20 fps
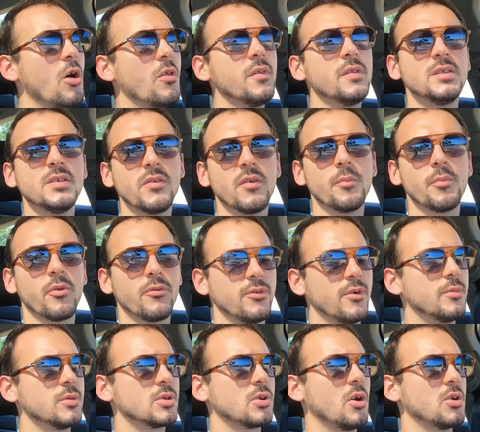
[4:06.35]
the different
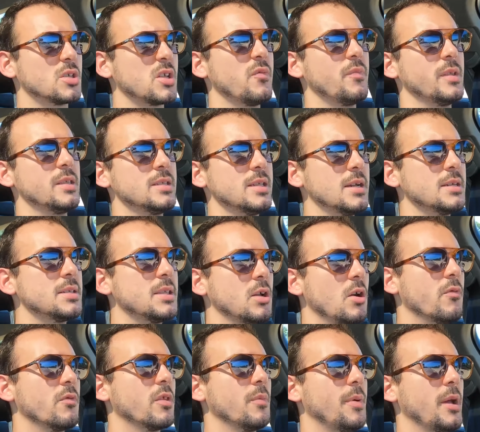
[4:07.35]
performance cars I've been testing
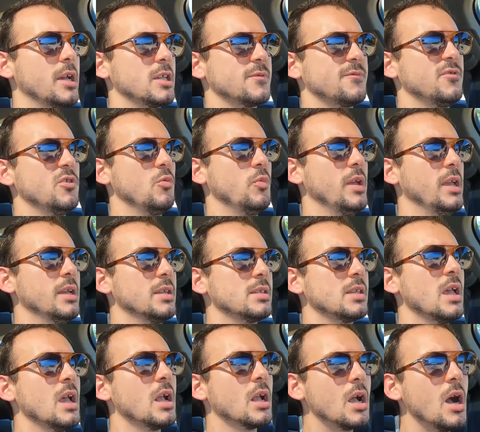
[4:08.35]
over the past few
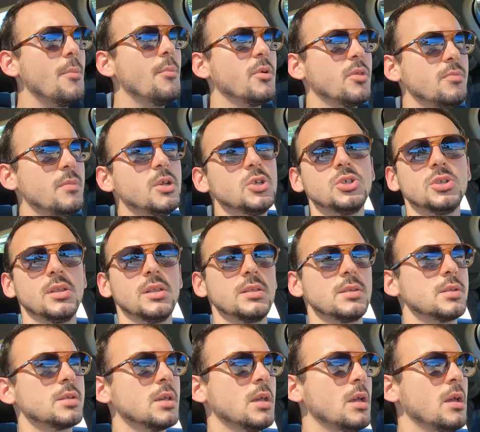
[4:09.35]
weeks come with
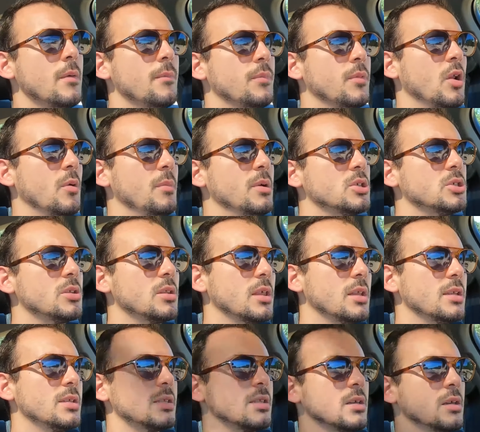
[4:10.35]
Michelins. You know,
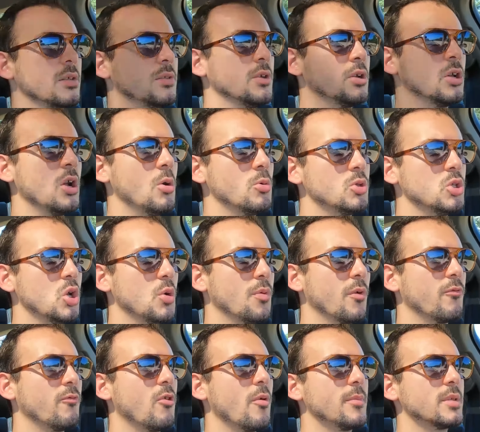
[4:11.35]
Michelin is the go-to
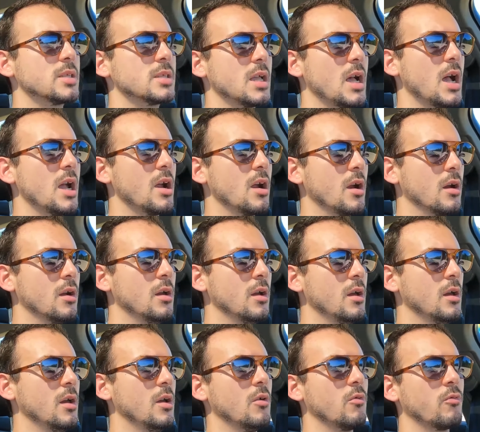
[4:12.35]
performance tire
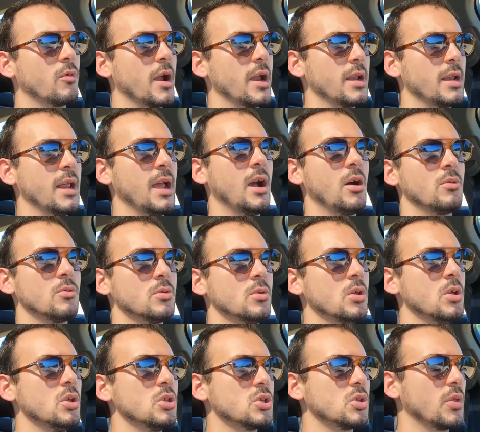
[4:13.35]
right now.
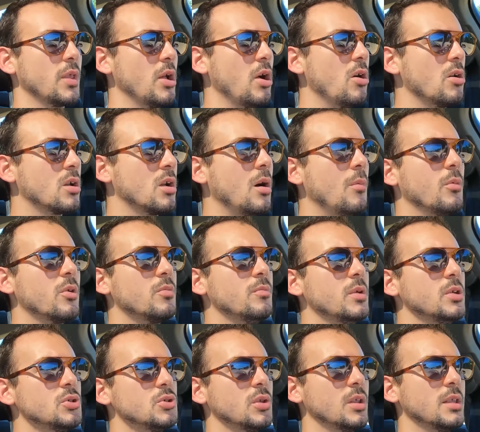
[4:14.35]
So they all come with
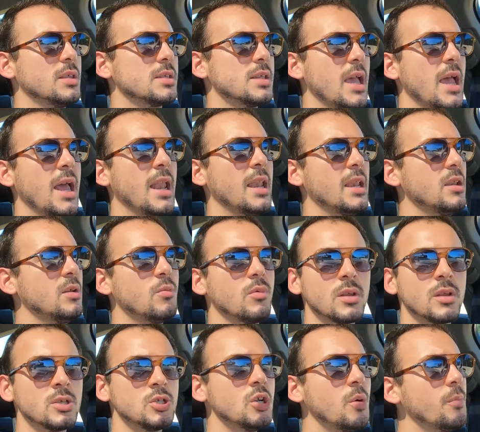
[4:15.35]
Michelins, and
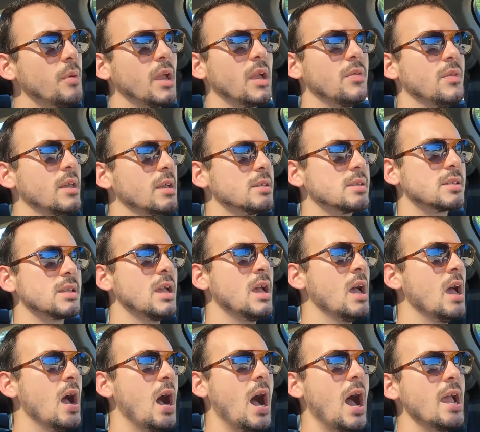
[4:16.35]
jumping in this,
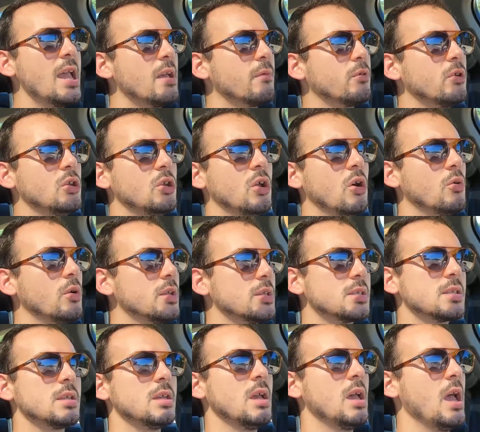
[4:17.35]
I haven't
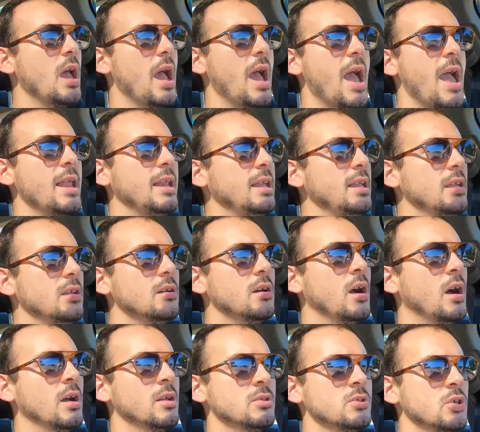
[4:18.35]
noticed any
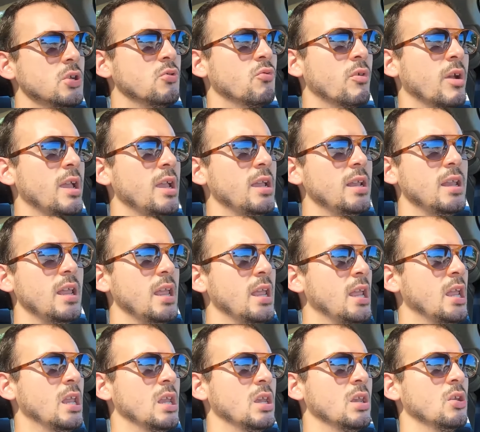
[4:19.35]
degrade
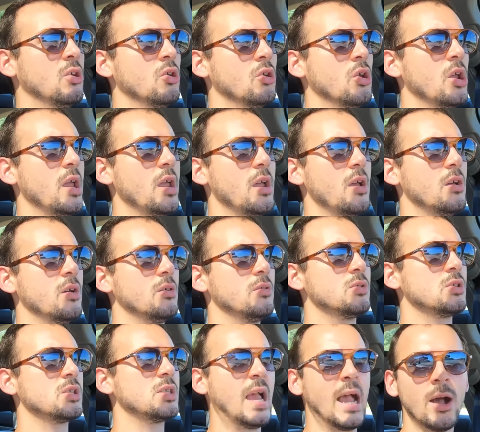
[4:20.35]

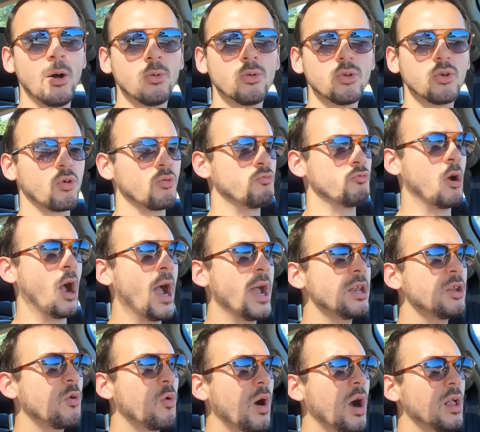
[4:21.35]
in sound or
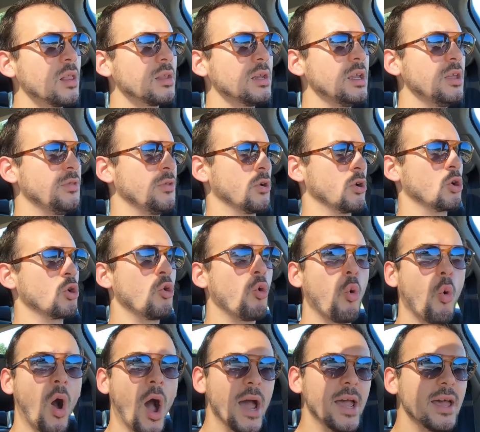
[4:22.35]
ride quality. They're
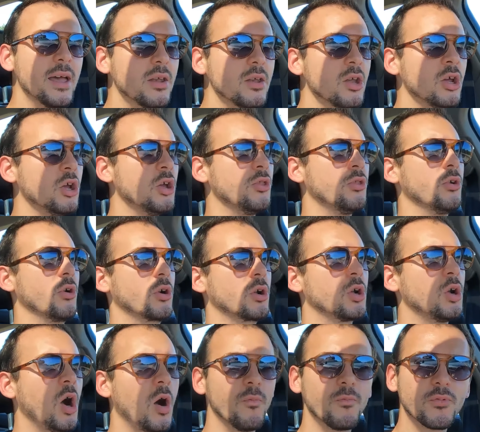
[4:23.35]
quiet, they're
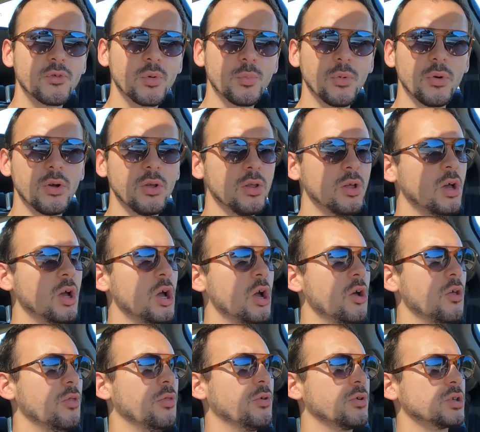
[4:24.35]
comfortable.
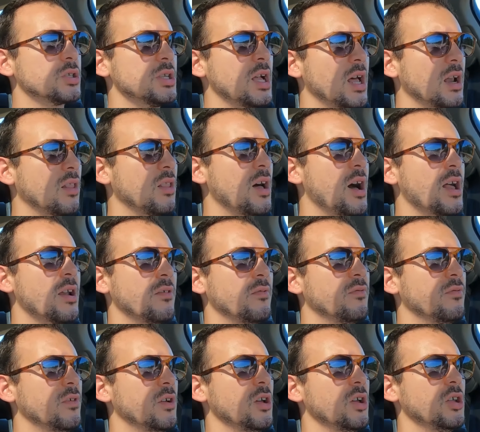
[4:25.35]
There's not a lot of,
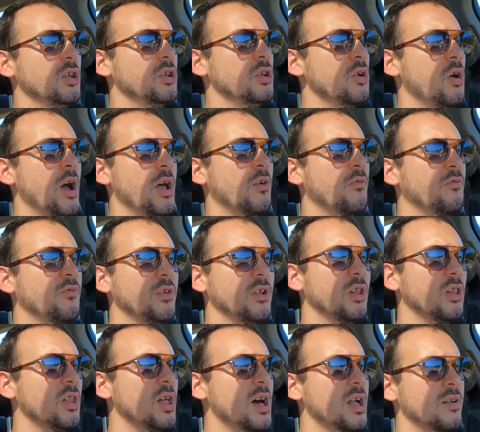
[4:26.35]
I don't
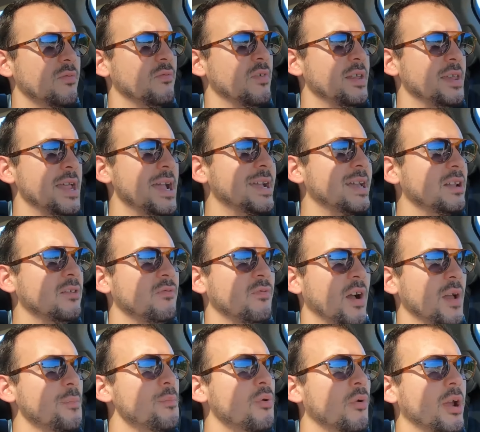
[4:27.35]
feel a lot of negative
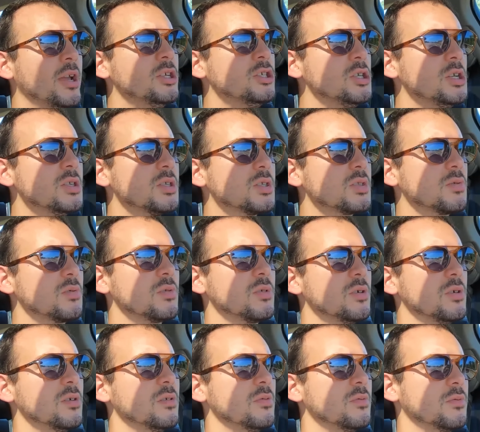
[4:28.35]
vibrations through
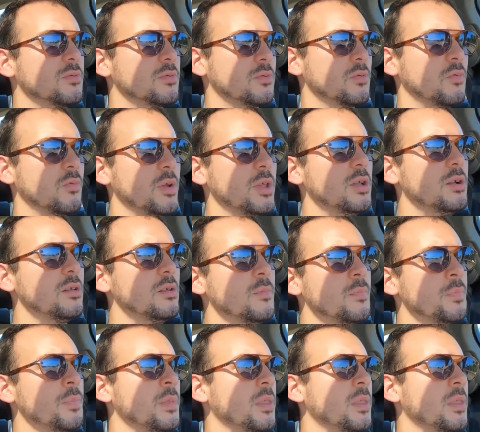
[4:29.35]
the wheel.